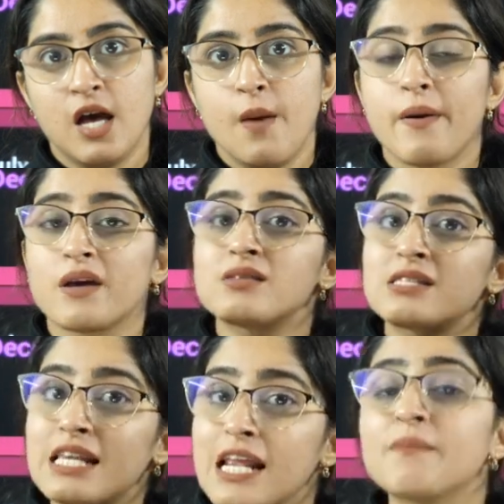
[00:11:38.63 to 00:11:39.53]
Because
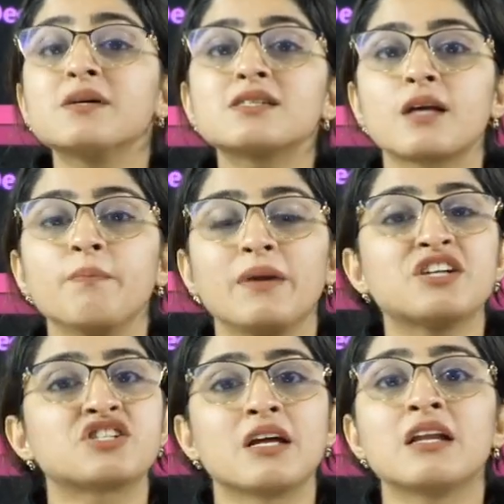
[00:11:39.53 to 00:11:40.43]
syllabus
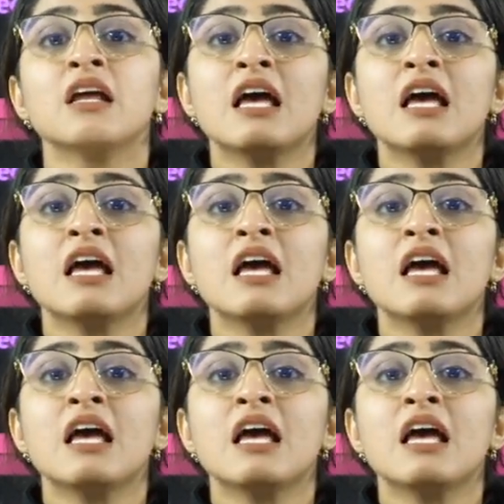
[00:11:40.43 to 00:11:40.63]
completion,